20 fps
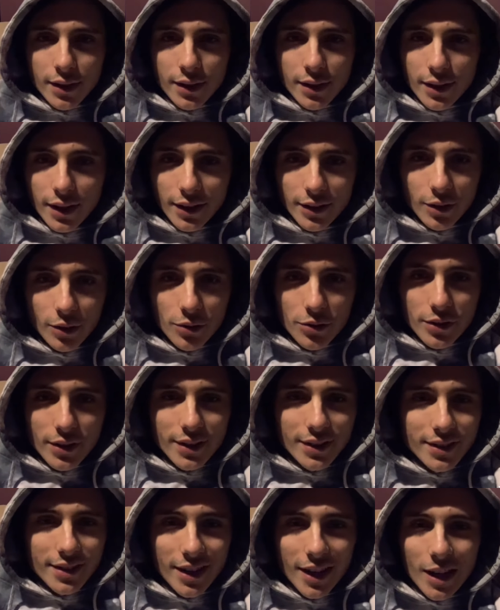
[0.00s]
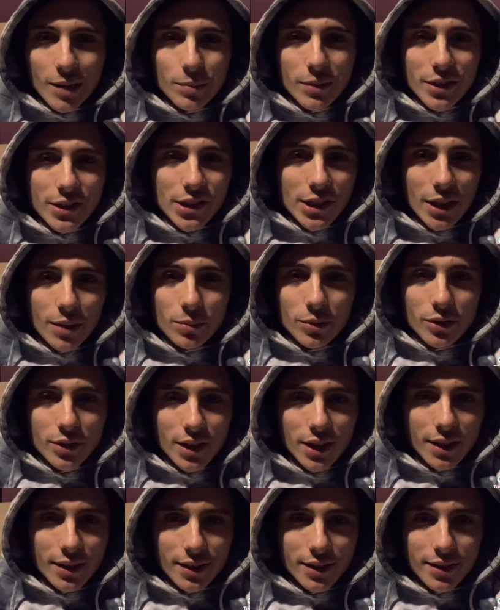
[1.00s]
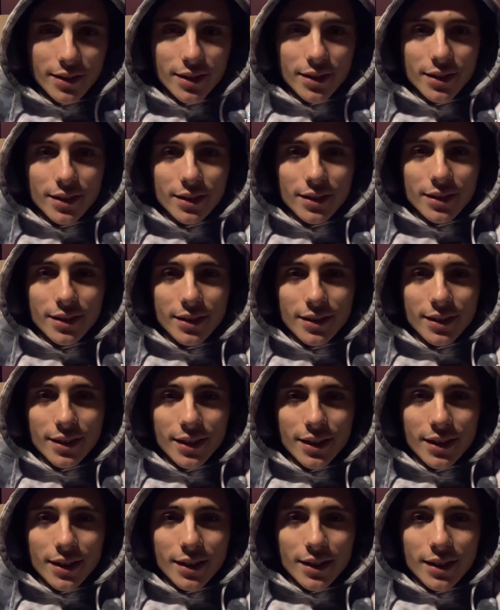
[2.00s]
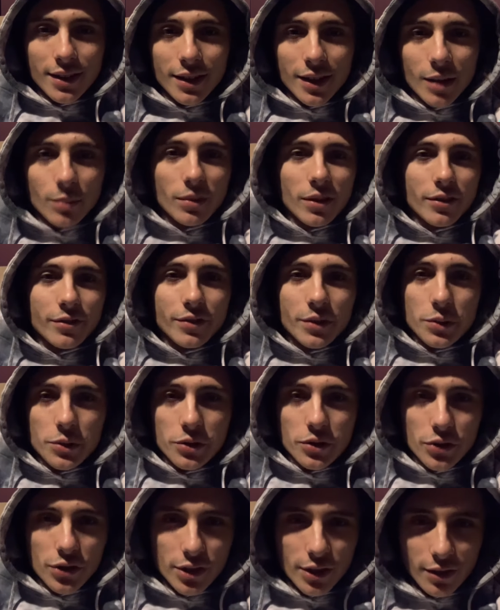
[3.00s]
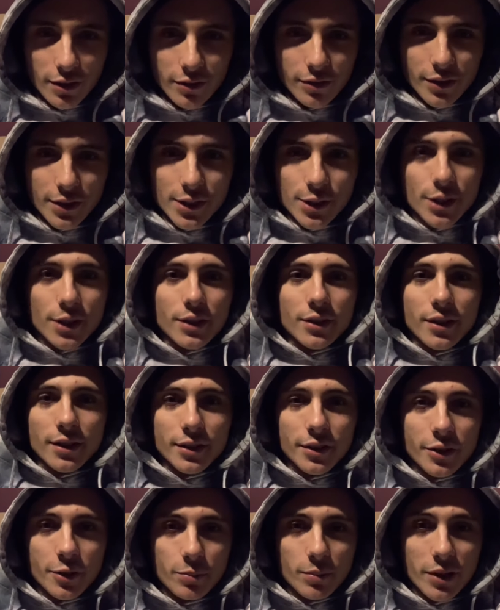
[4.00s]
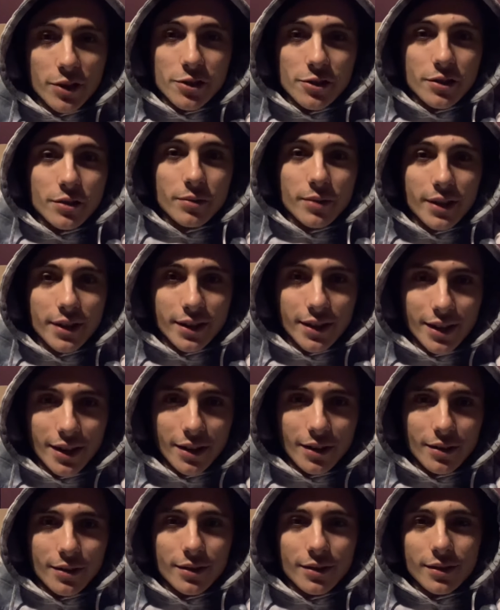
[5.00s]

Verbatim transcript: I told you that time is simultaneous, and my future self is in another dimension right now